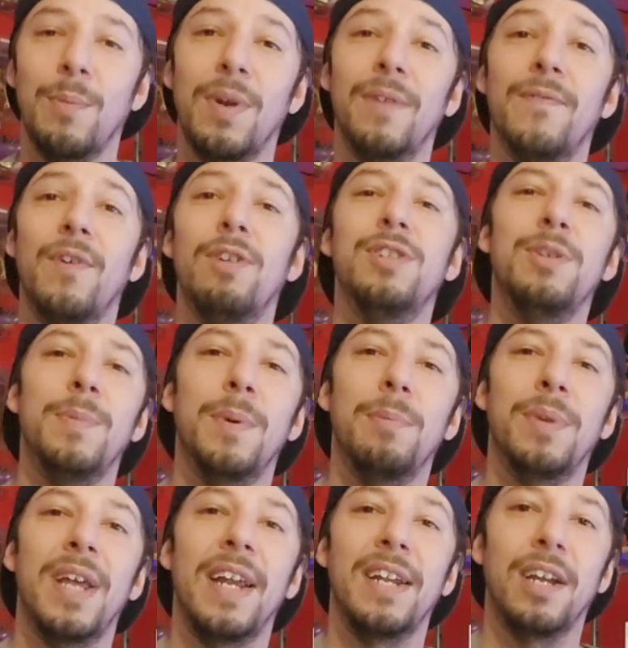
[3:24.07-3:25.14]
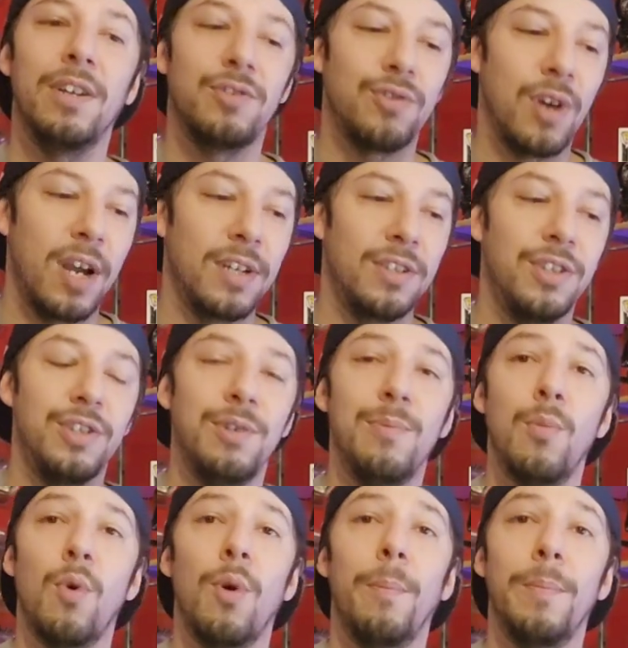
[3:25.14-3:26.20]
But I've also been planning on trying to do
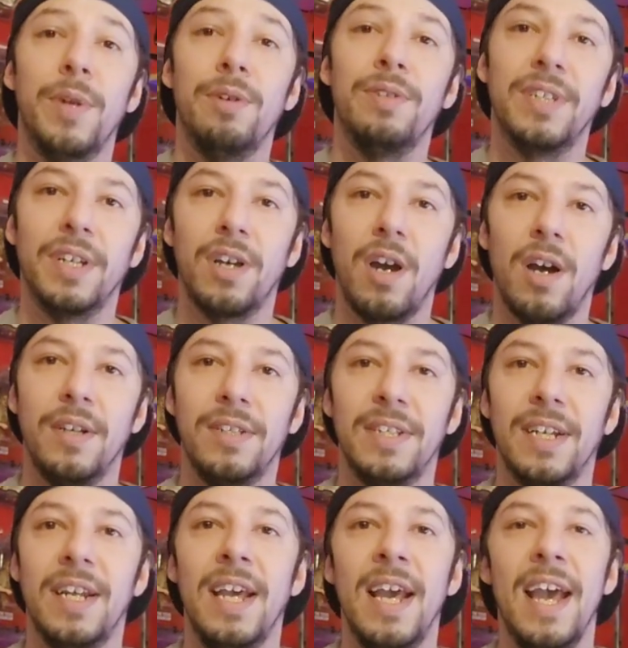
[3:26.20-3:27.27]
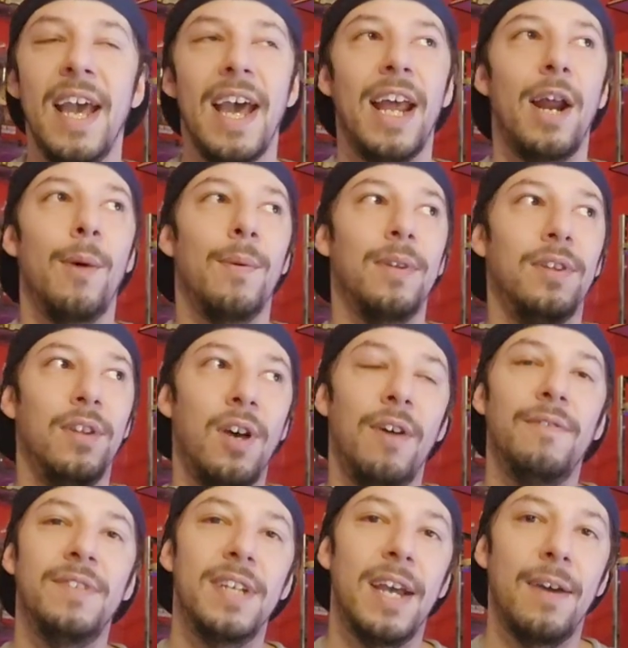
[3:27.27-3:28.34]
more music content, and I would
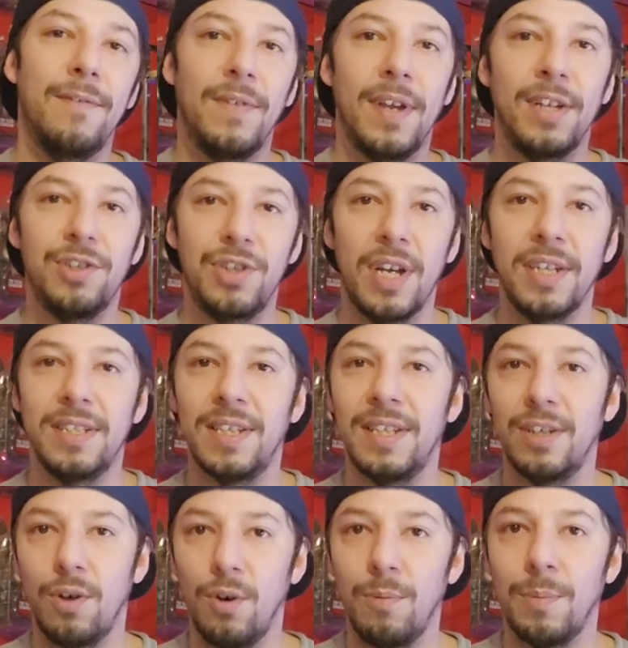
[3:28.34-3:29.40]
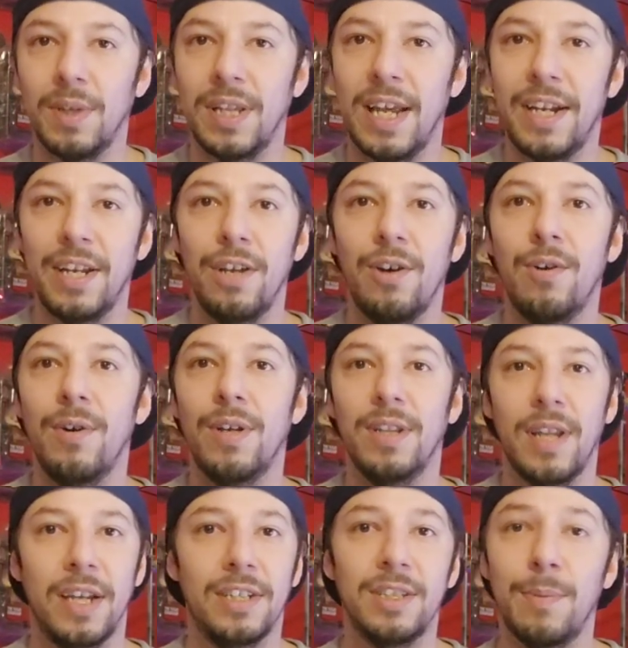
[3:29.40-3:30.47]
love to have like Jason the Old Millennial and
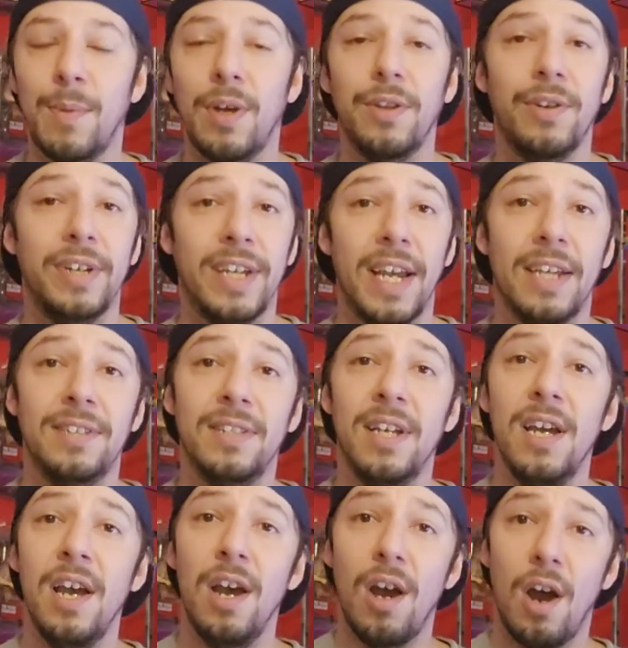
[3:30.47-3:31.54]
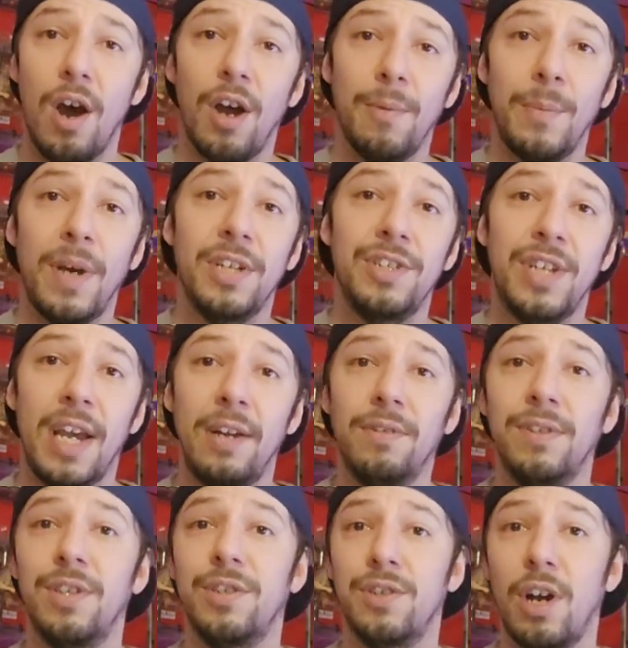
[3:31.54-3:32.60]
like some other guests on my channel
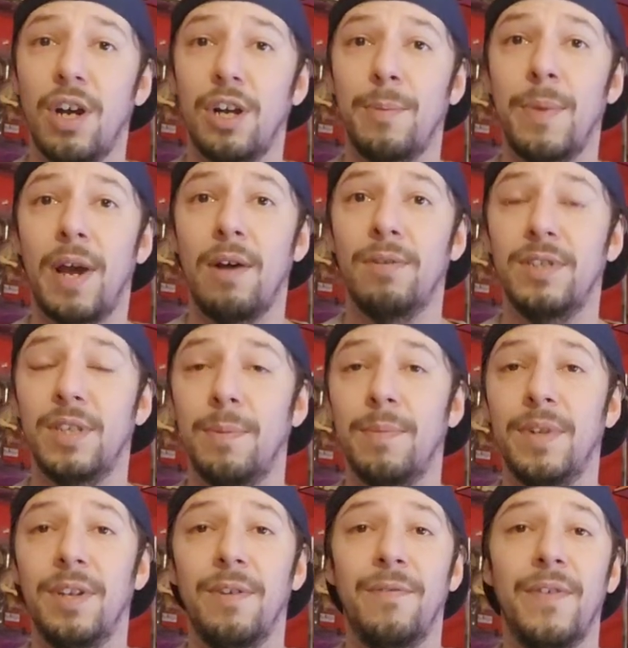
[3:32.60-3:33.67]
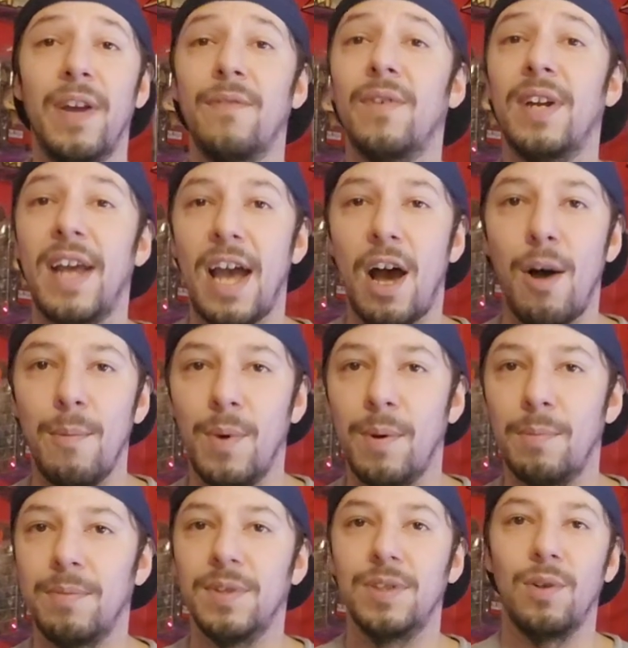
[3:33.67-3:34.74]
to talk about some of their favorite
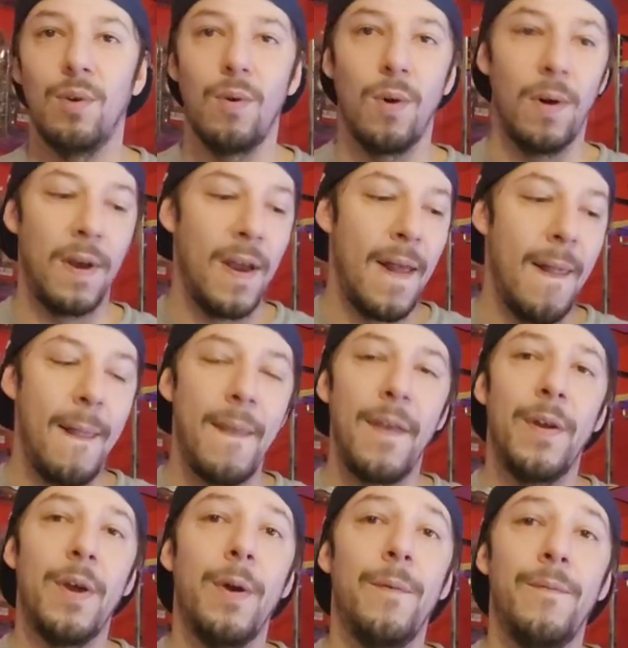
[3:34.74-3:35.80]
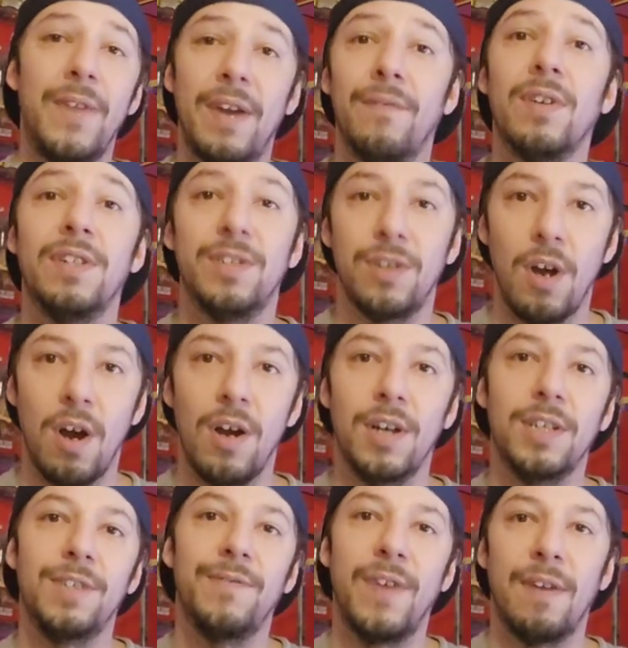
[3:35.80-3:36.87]
albums, or, you know, favorite
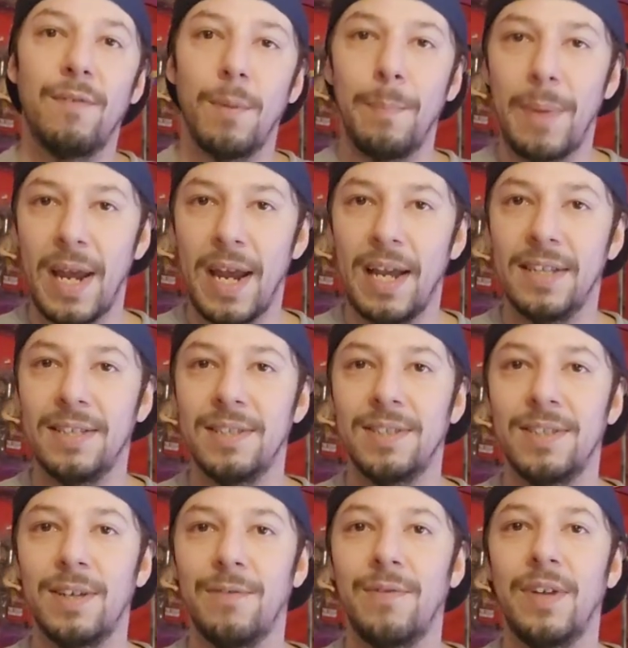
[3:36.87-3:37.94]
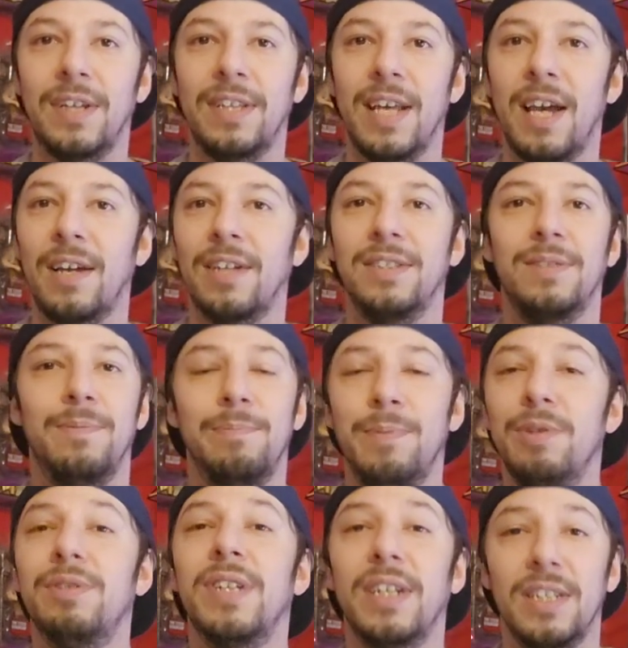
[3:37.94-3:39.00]
songs, favorite bands and stuff like that, because
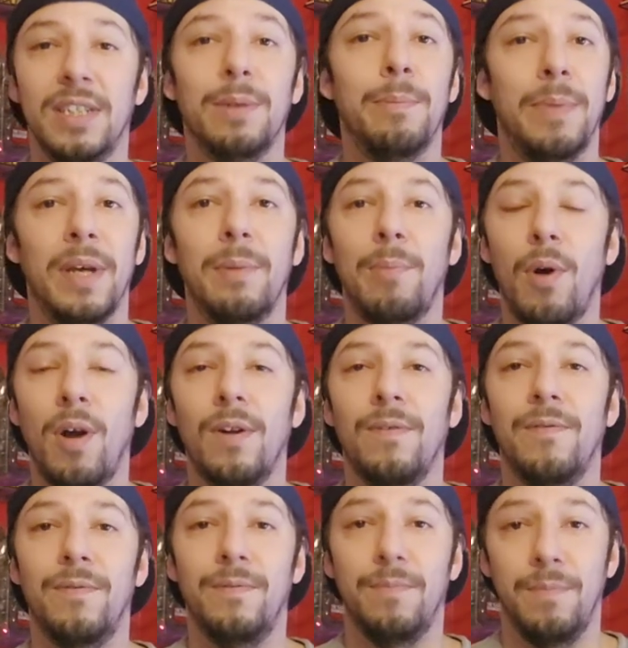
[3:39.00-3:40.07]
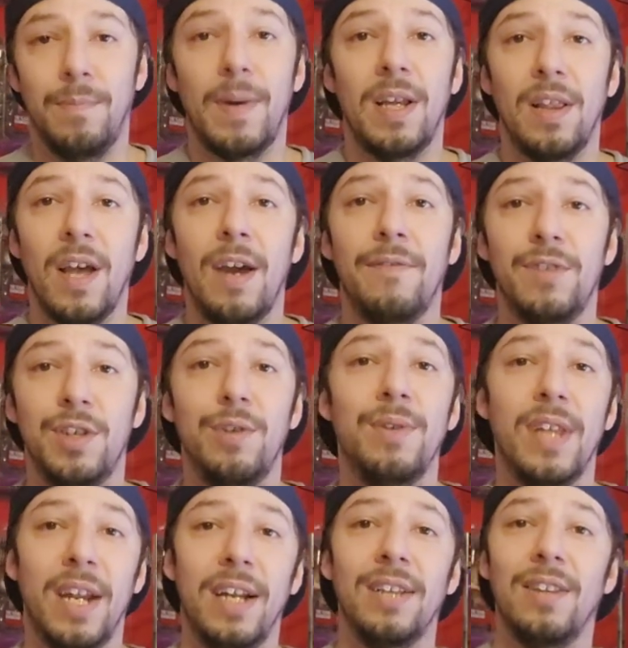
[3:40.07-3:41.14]
music is a big part of my life too
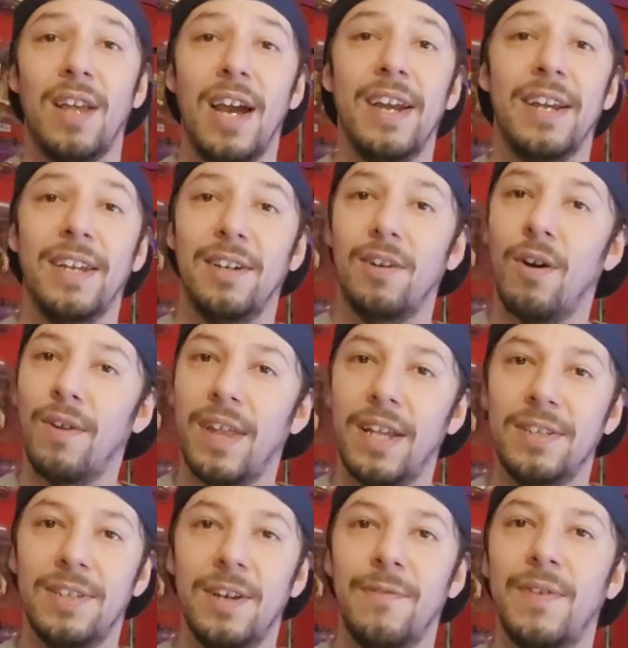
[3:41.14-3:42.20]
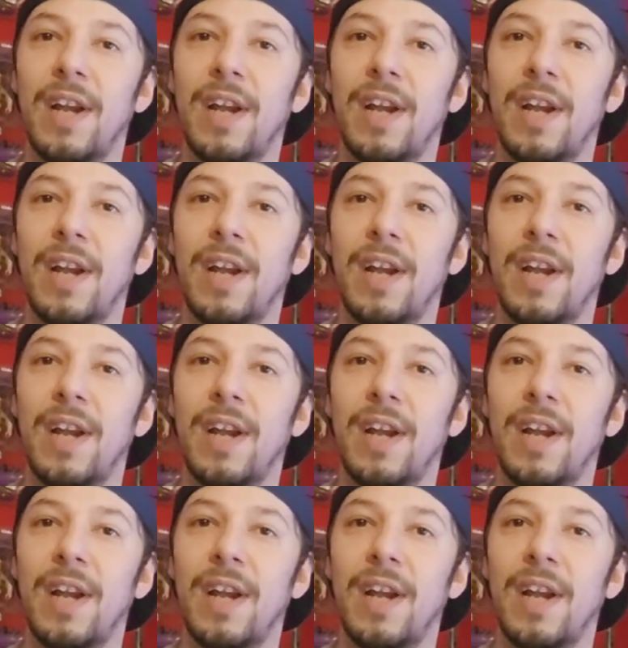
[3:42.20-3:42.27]
that I like and all that stuff.